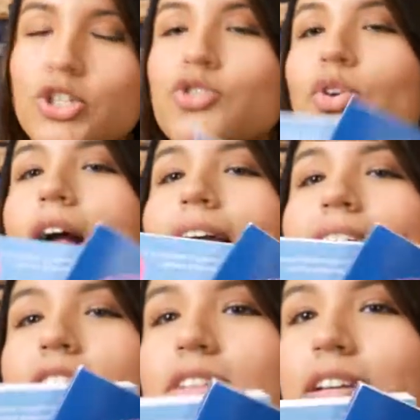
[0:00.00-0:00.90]
to try
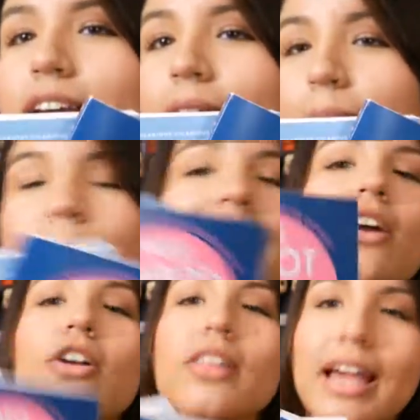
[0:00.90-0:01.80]
and make
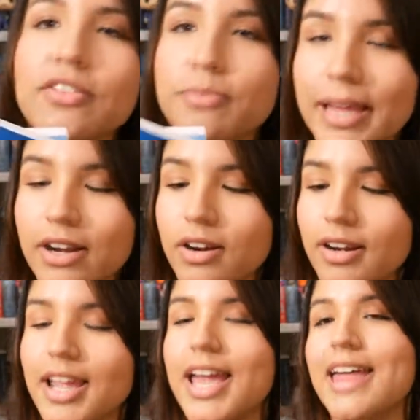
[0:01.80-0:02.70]
her life
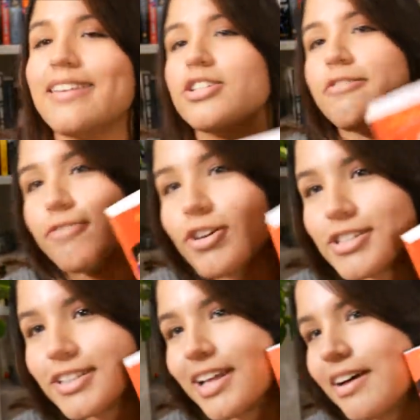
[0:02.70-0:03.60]
better, and then she falls
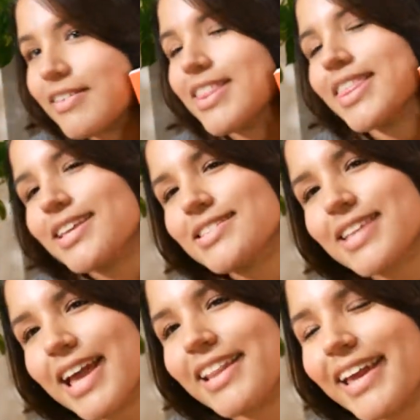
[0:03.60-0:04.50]
in love and things
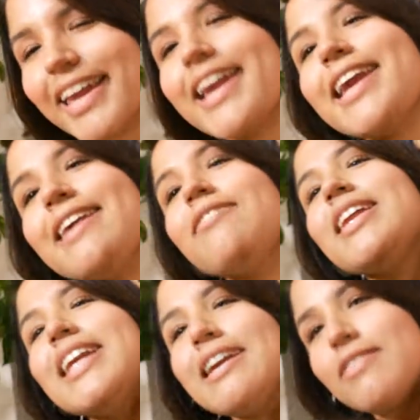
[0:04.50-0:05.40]
get like
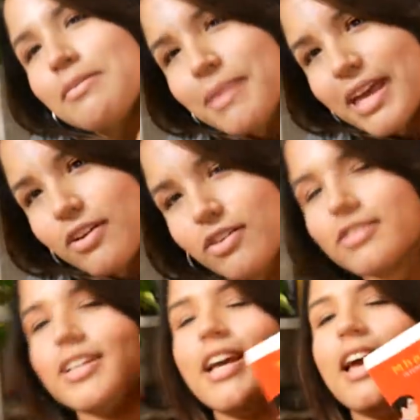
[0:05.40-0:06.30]
even even better.
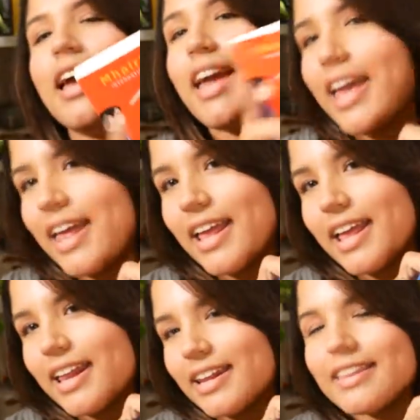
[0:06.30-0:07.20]

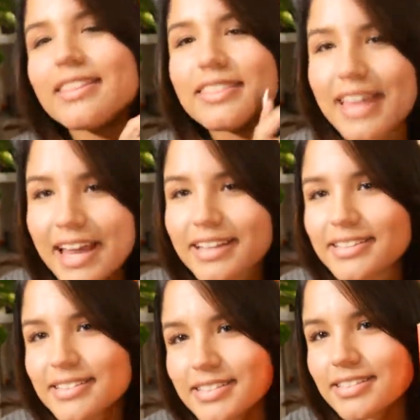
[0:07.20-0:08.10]
And that
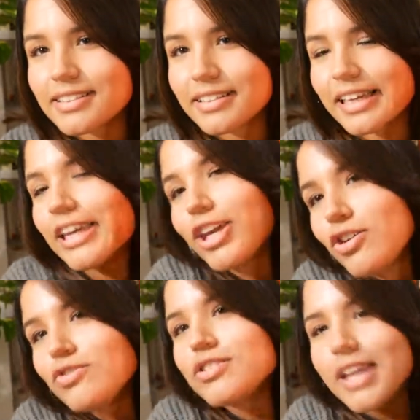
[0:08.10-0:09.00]
is
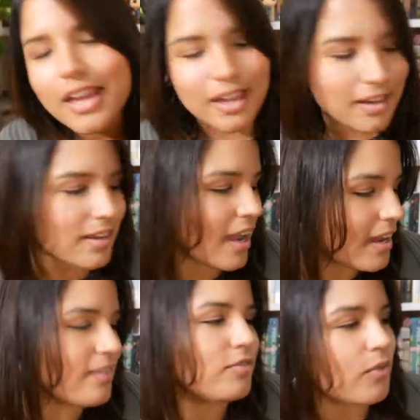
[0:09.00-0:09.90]
cute and
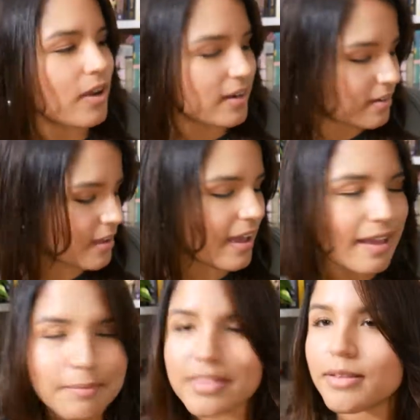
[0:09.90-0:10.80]
kind of what I
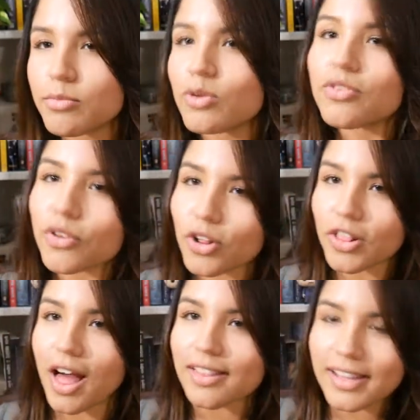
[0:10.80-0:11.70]
am in the mood for a
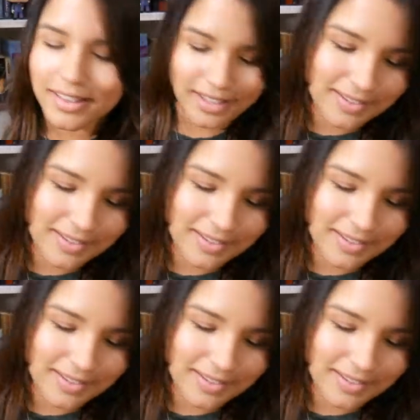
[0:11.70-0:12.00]
lot lately.